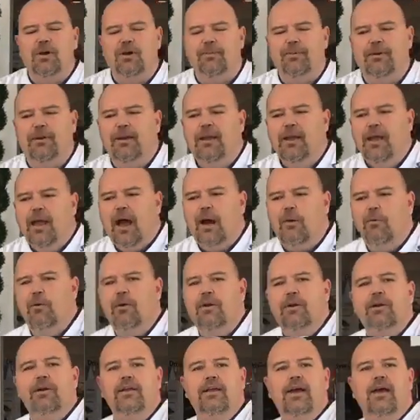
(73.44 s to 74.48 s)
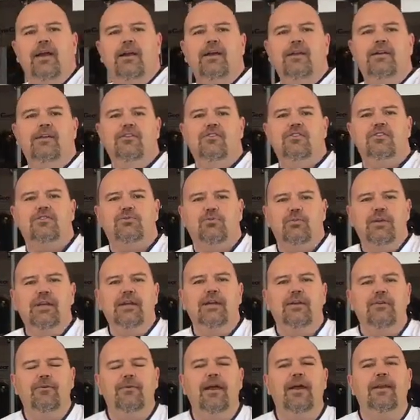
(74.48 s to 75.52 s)
well, but I wanted to kind of just
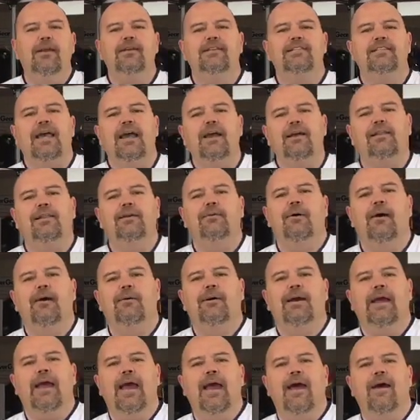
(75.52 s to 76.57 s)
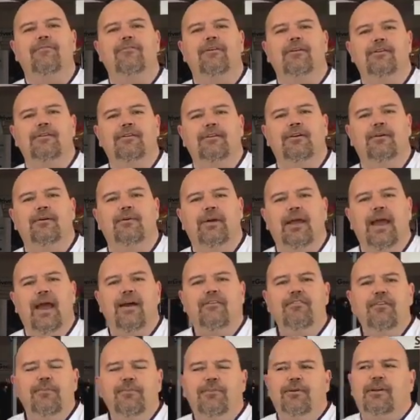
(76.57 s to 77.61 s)
reiterate exactly why we have it. You know, we
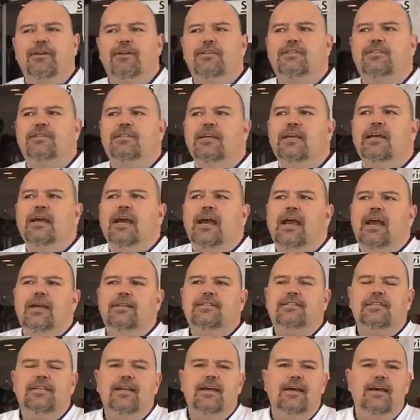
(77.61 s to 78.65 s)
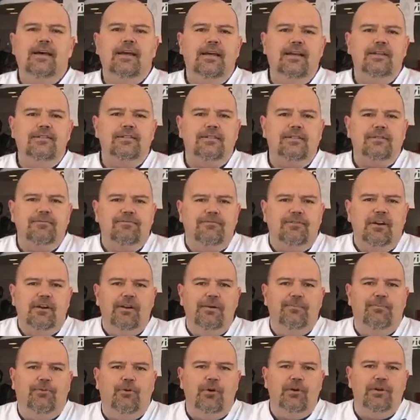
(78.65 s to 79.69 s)
have it because it's
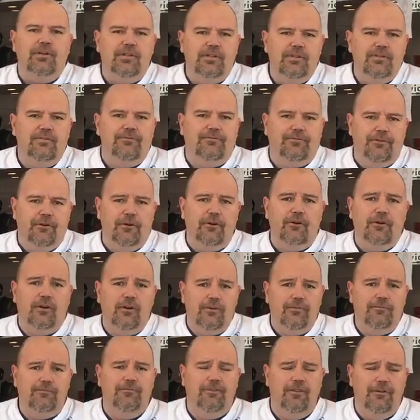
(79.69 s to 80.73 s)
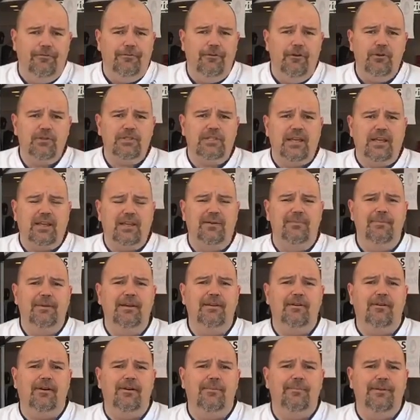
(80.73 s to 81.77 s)
very important for the folks that come
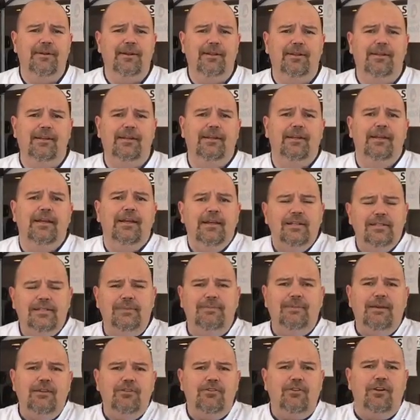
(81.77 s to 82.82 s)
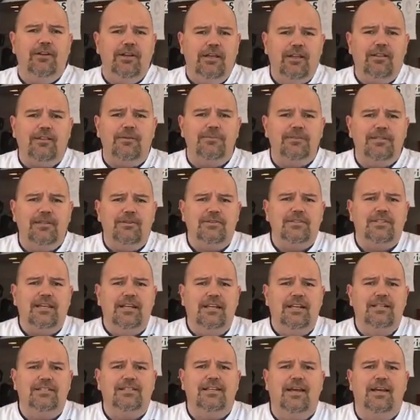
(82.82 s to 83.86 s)
into our building to make sure and get themselves
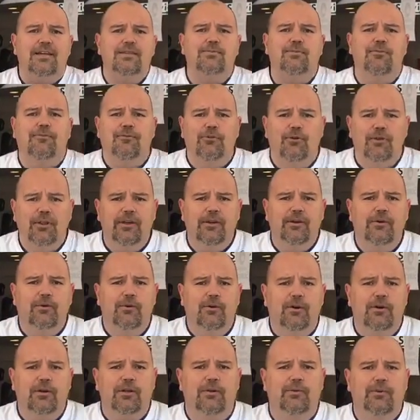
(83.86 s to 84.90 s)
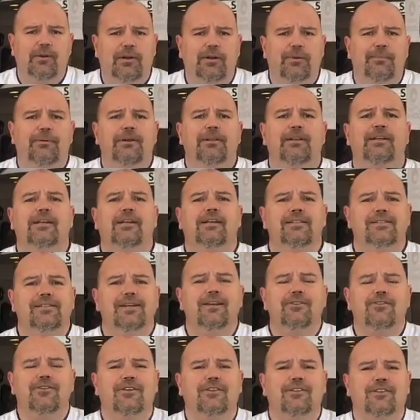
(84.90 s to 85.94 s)
sanitized before they go walking around the building and
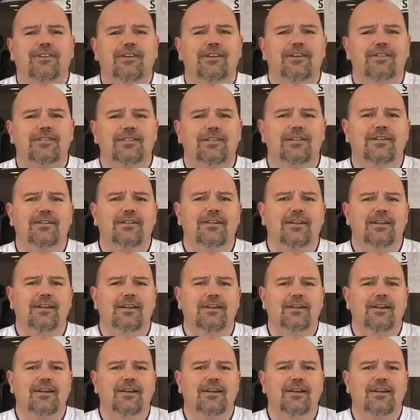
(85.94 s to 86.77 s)
touching things and